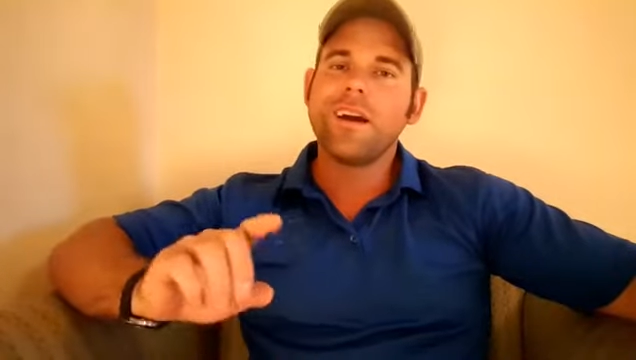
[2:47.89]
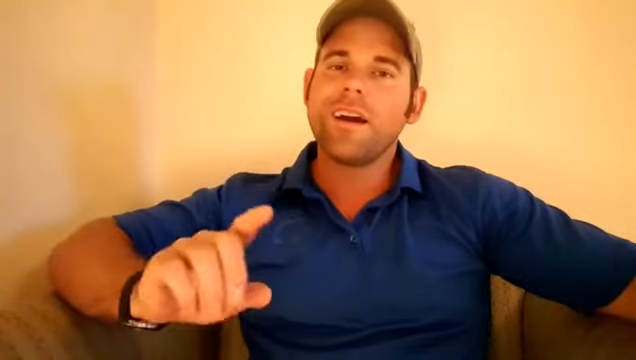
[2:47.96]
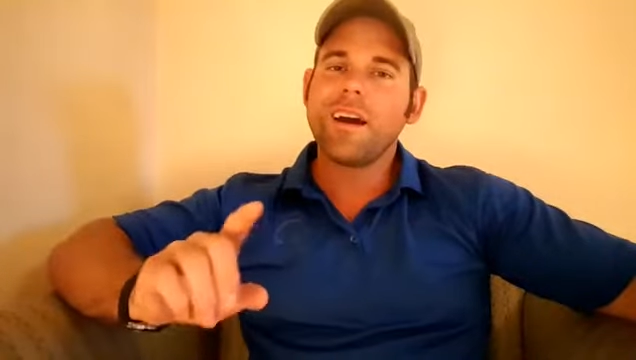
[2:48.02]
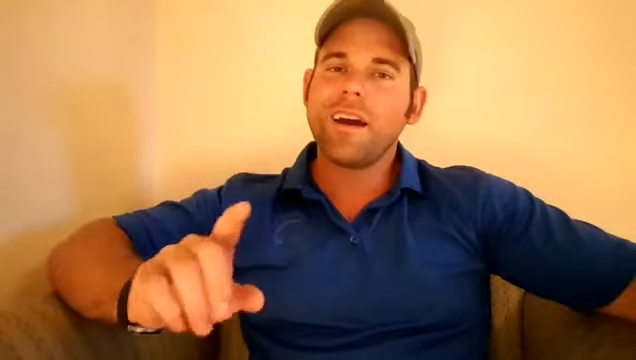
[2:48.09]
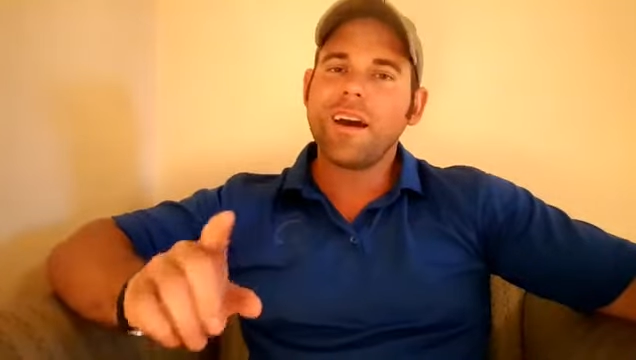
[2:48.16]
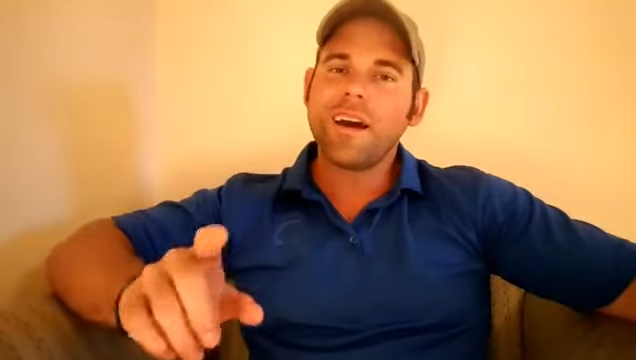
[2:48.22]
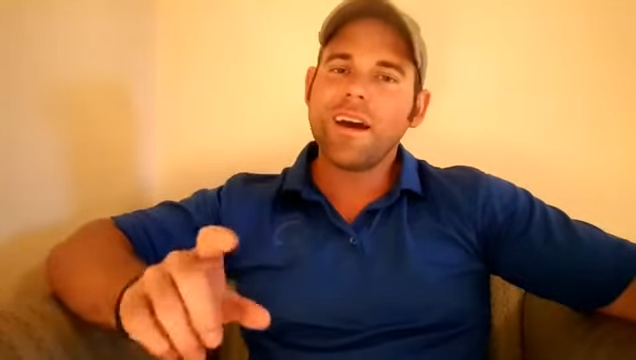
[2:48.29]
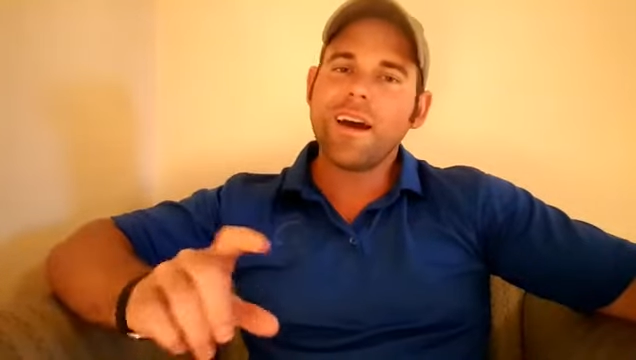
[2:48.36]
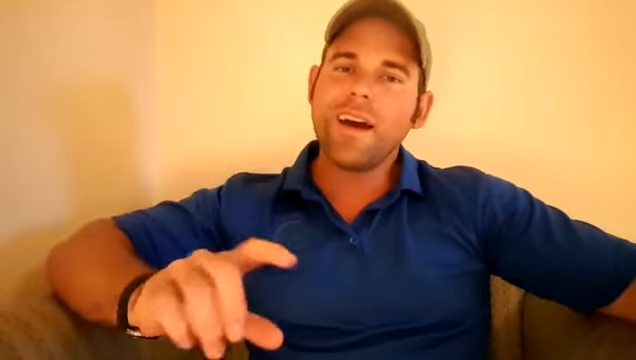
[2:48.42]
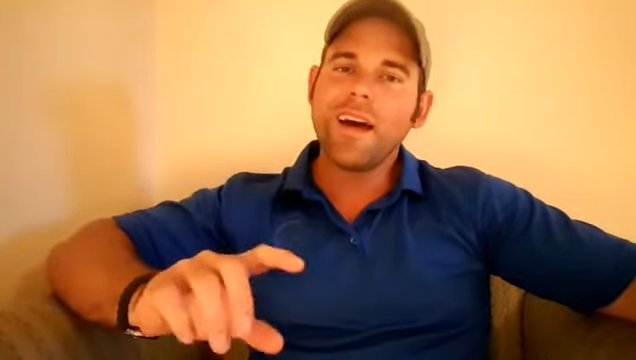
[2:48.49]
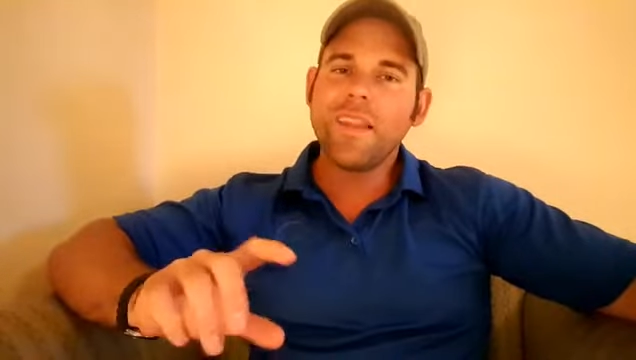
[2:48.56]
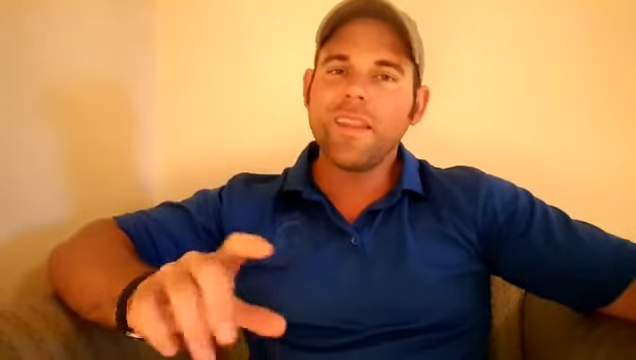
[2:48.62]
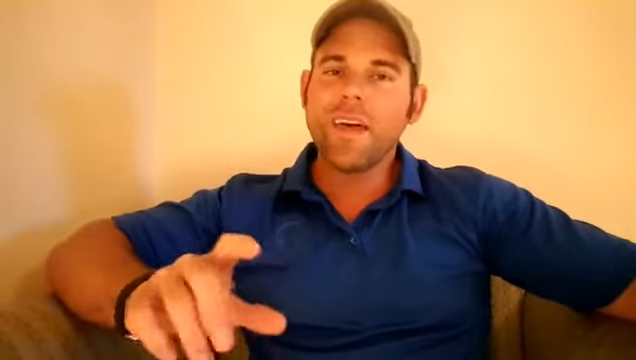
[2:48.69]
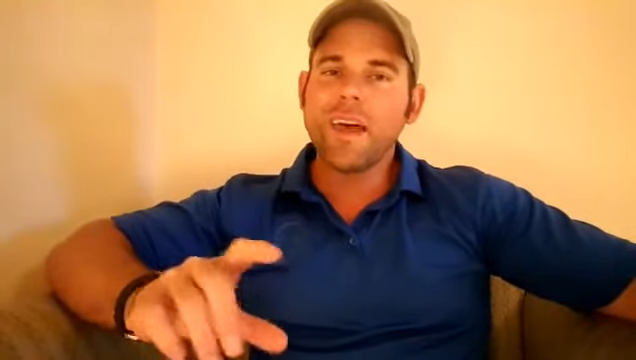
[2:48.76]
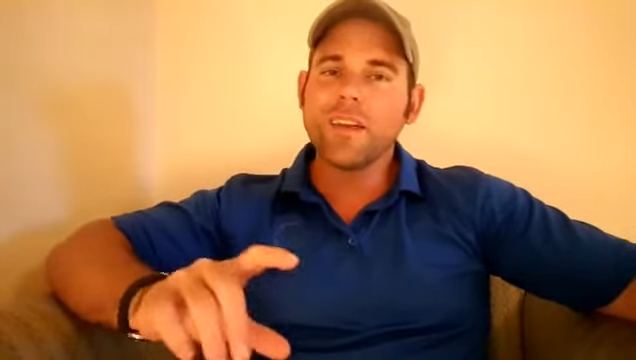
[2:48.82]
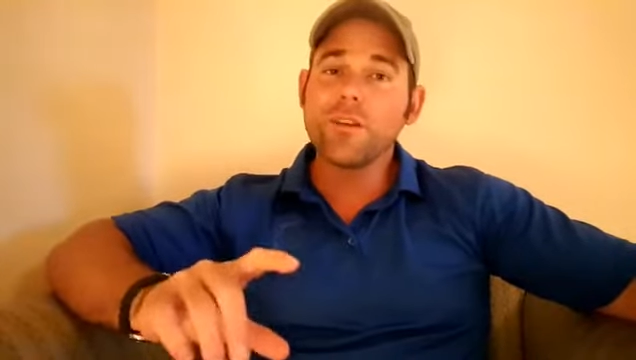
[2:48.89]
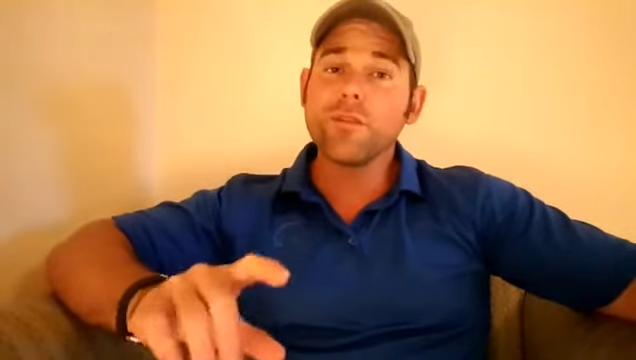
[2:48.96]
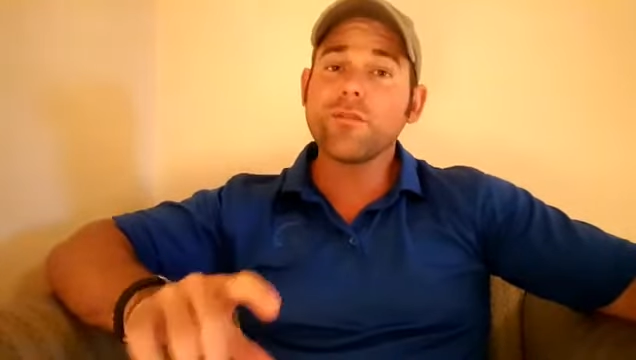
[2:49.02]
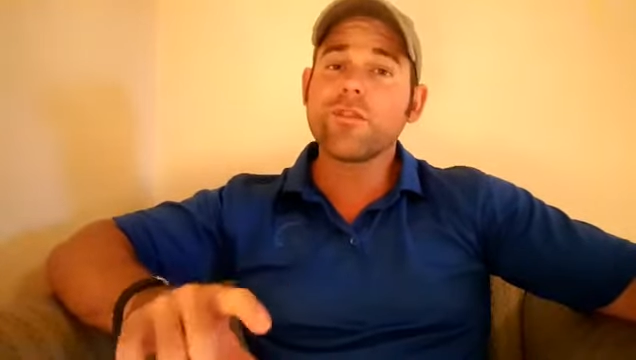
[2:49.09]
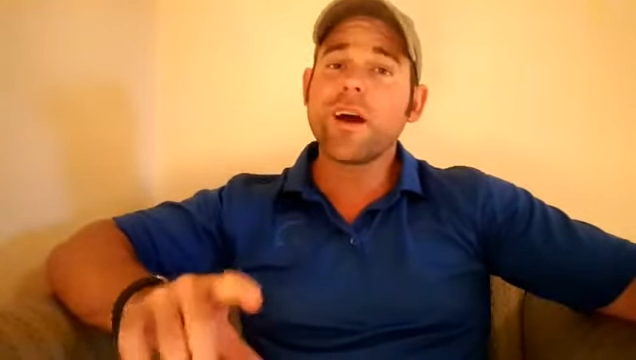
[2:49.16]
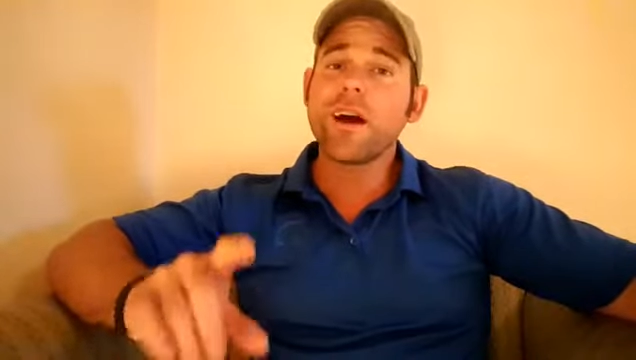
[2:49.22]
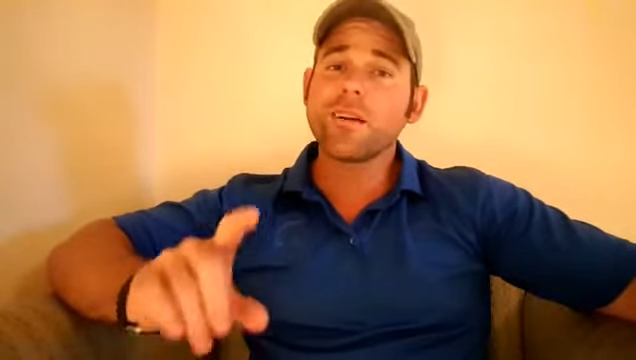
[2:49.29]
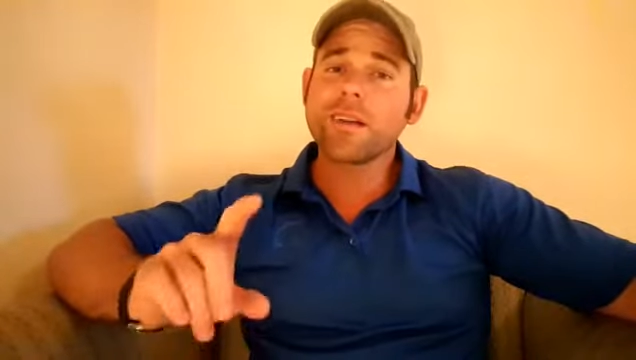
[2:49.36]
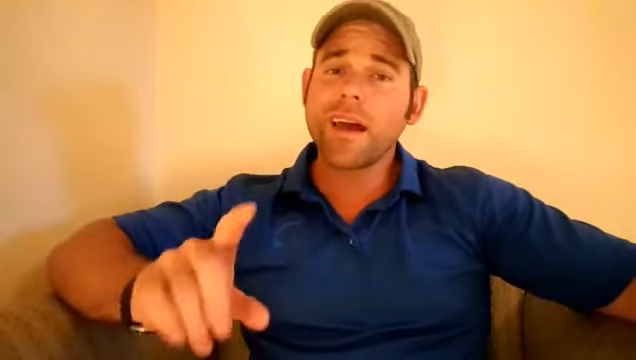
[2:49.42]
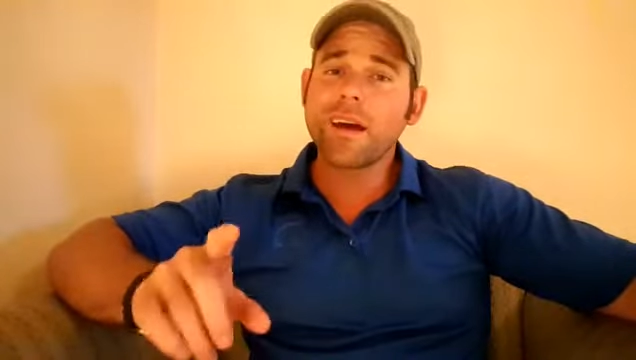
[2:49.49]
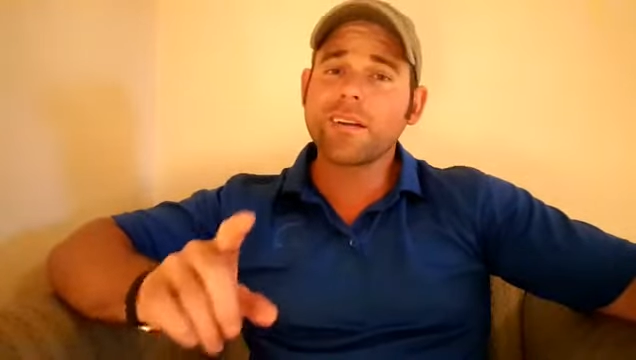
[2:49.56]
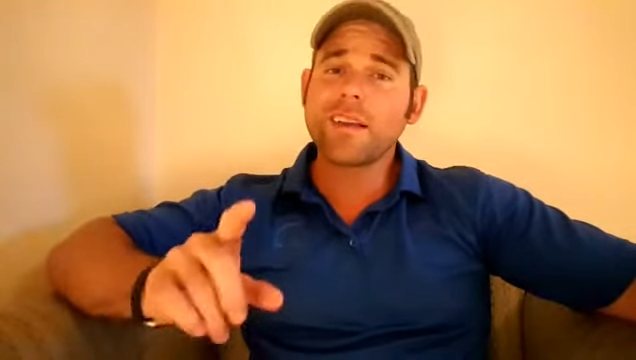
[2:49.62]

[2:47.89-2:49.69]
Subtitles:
and then you found out